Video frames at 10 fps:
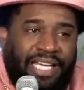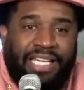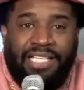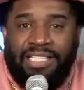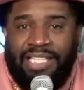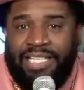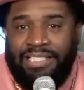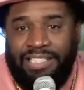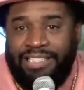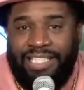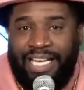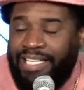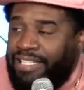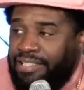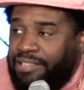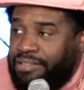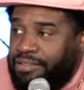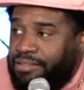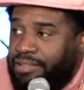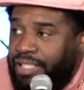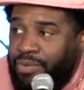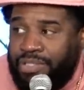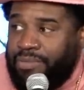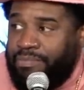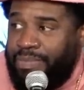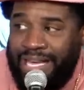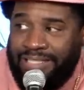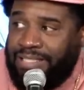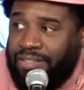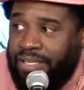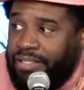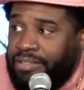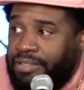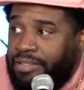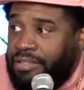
like that. Like look at Dane Cook. He was a megastar.